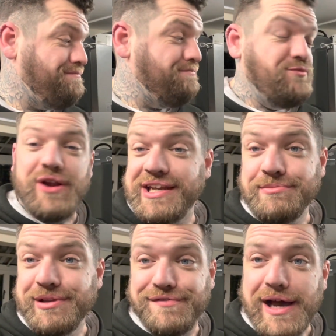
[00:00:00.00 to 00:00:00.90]

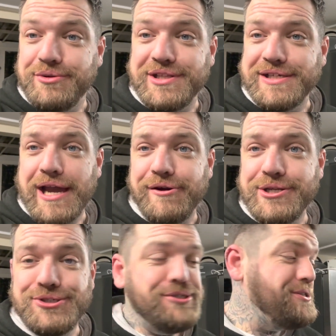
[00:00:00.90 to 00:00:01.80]
randomly found in the
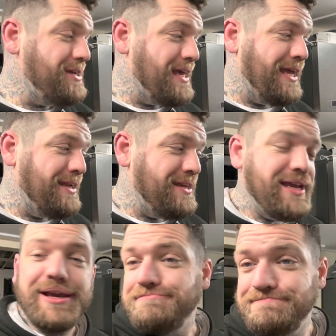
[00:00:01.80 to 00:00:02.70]
garage and
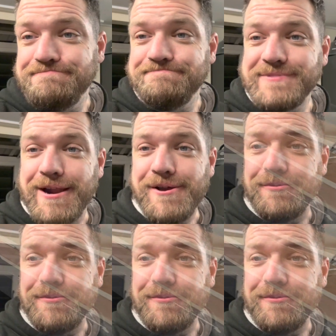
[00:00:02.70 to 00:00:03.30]
carry on.